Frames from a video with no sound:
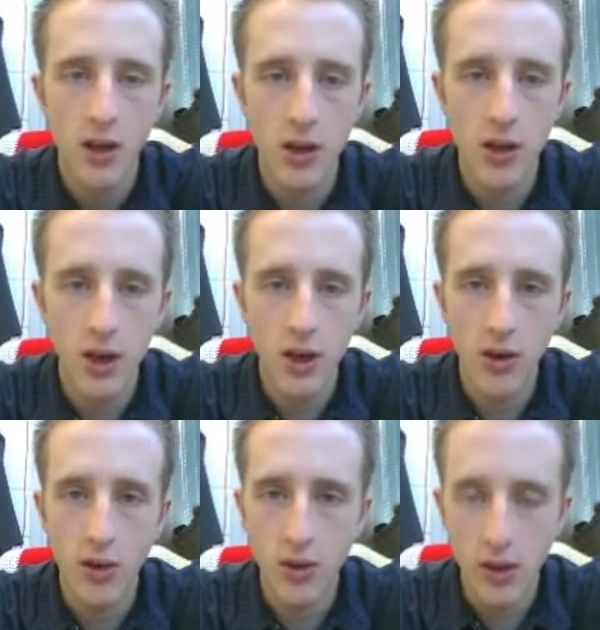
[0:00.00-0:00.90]

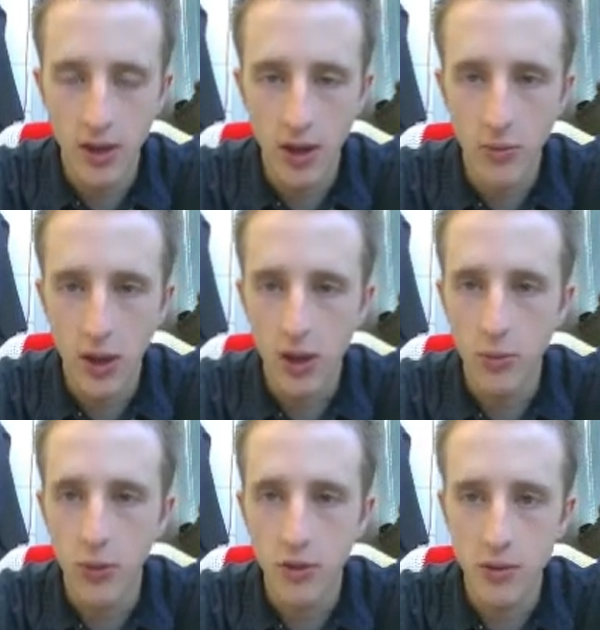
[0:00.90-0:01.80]
Now this automatically
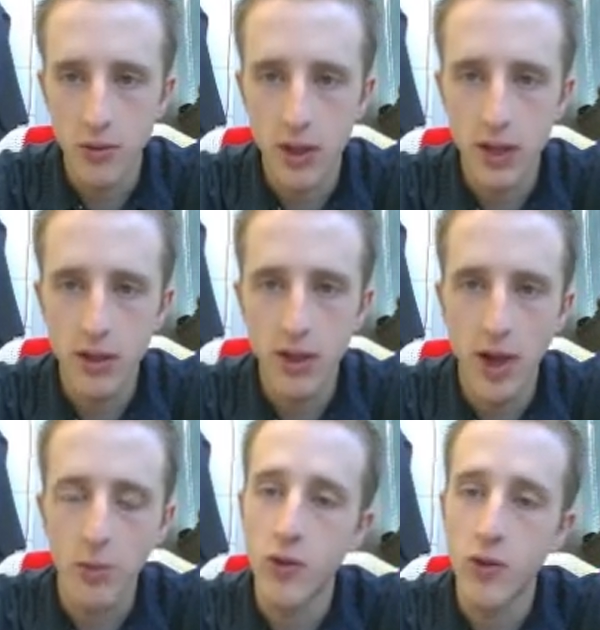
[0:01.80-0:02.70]
pulls up
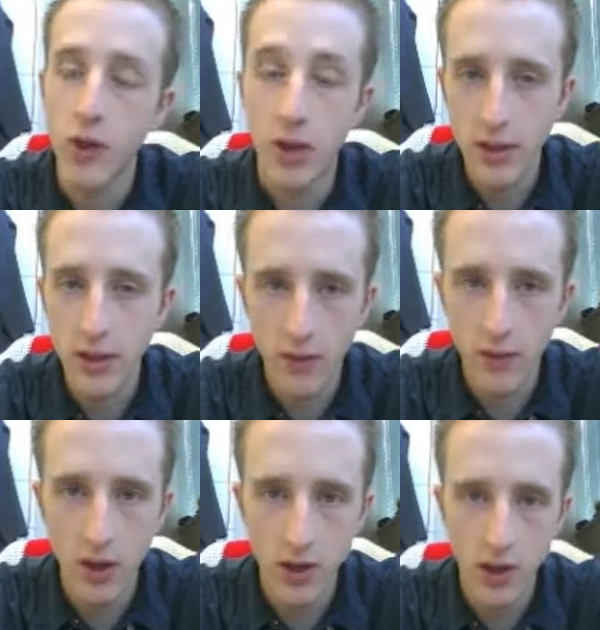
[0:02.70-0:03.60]
desktop. If you did save
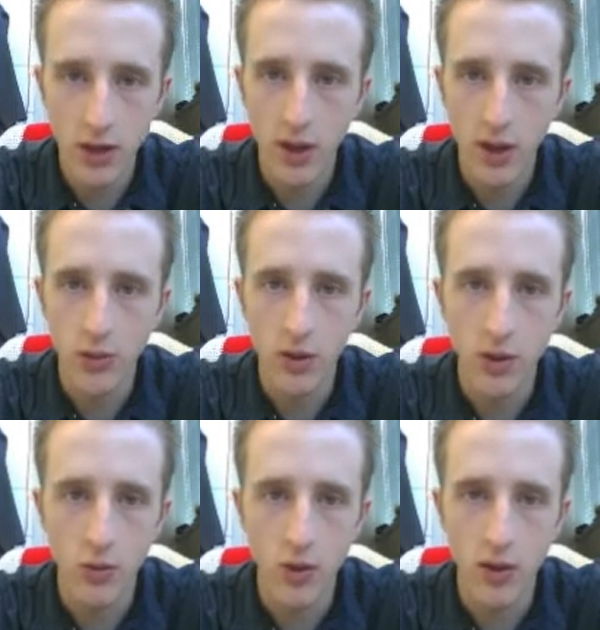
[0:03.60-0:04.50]
it in your desktop, you're going
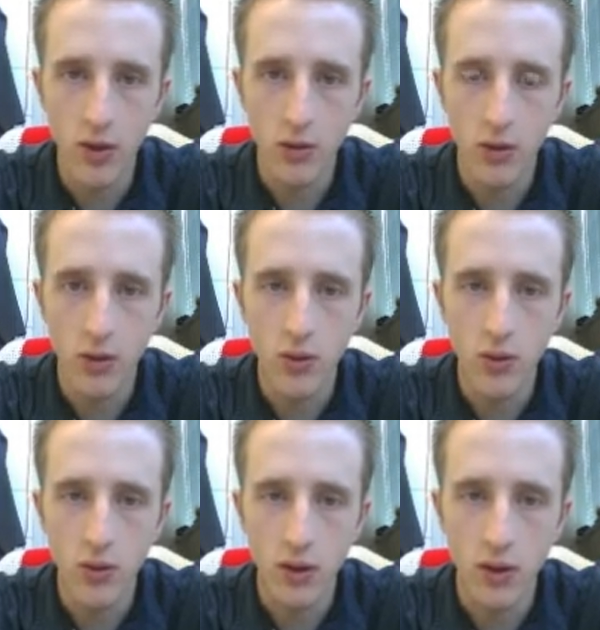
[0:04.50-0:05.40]
to want to go
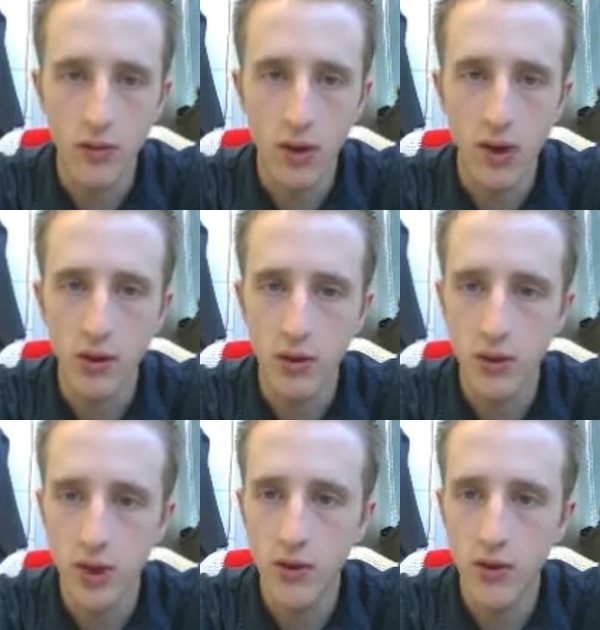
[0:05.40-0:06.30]
to the file that you
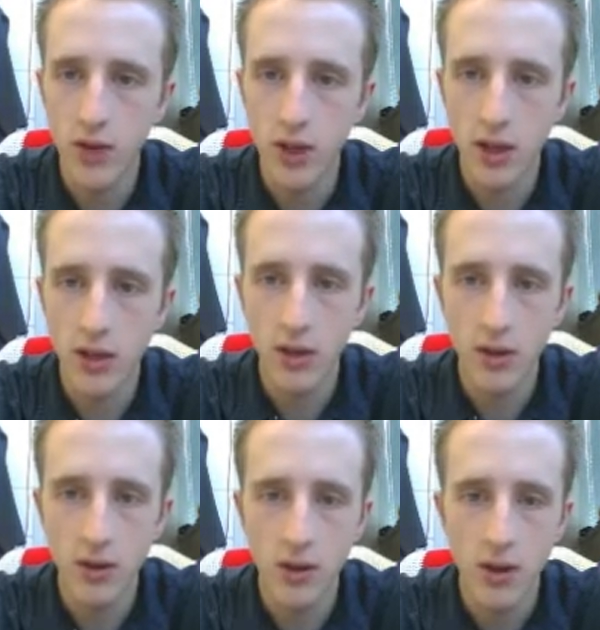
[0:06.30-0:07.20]
saved it in.
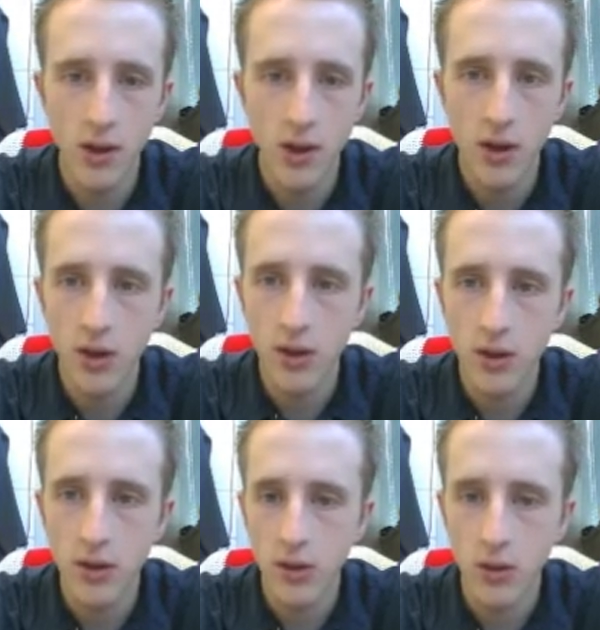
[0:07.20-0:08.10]

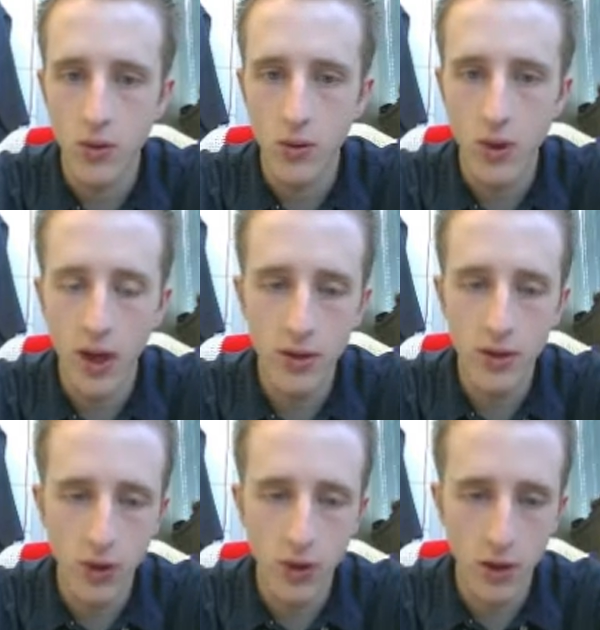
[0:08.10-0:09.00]
So I'd
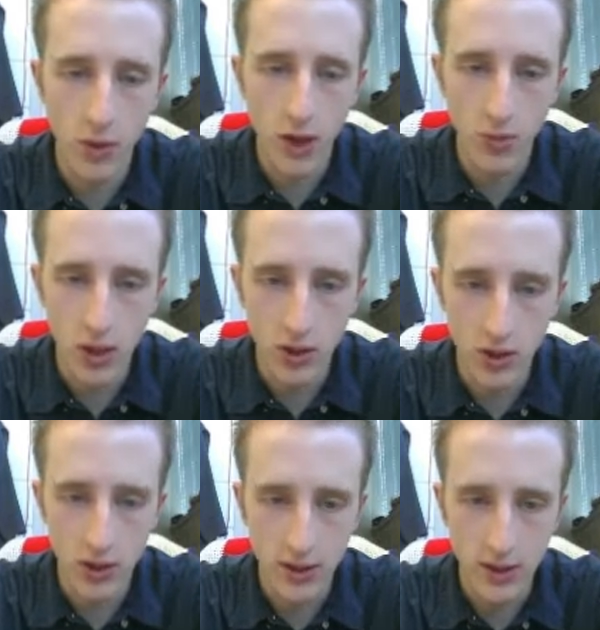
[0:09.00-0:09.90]
also recommend to make sure
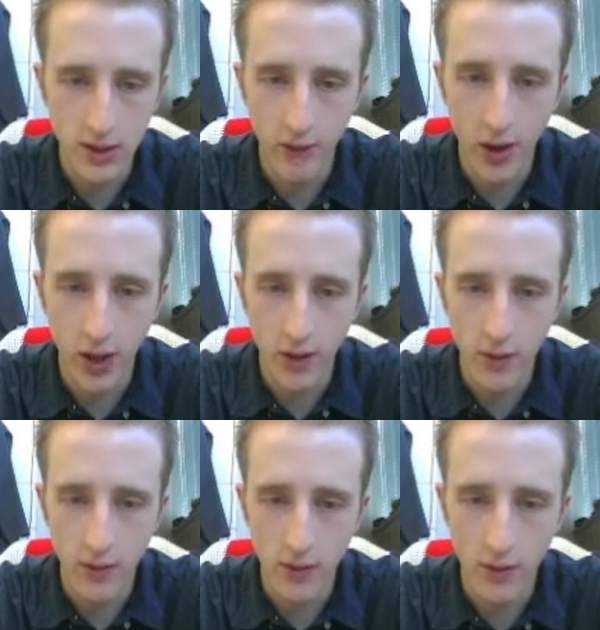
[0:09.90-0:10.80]
that it says
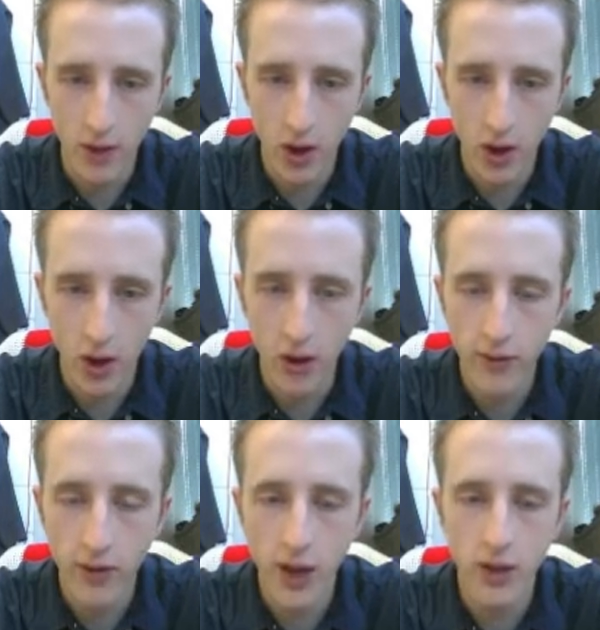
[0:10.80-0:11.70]
files, all
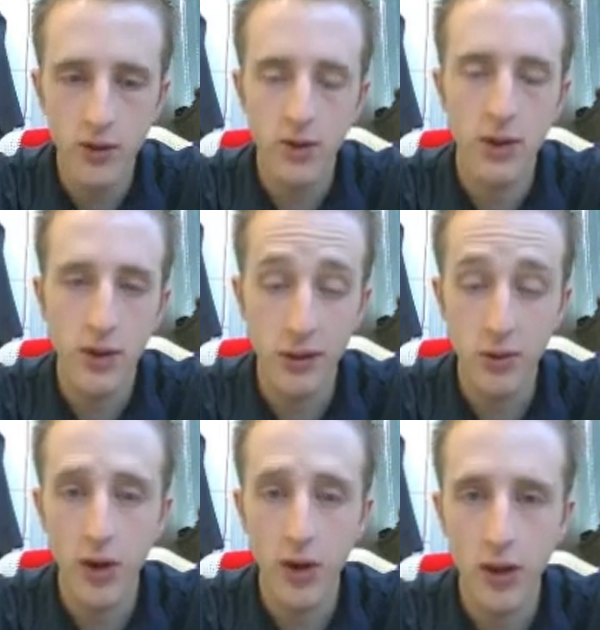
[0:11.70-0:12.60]
types
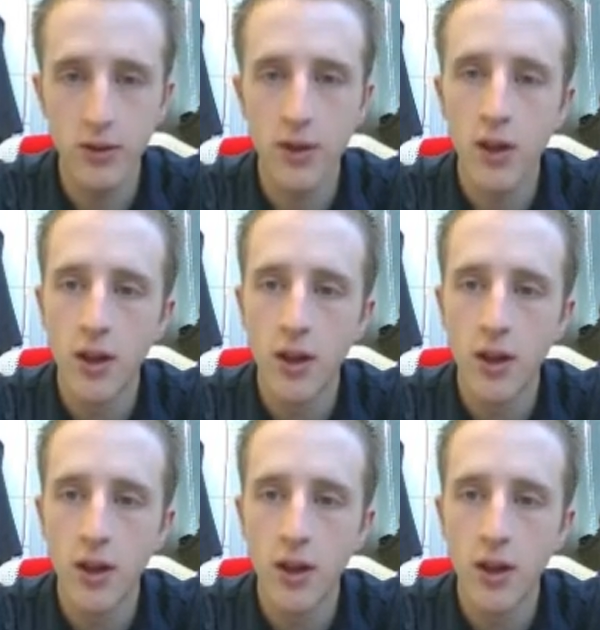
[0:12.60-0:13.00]
of files,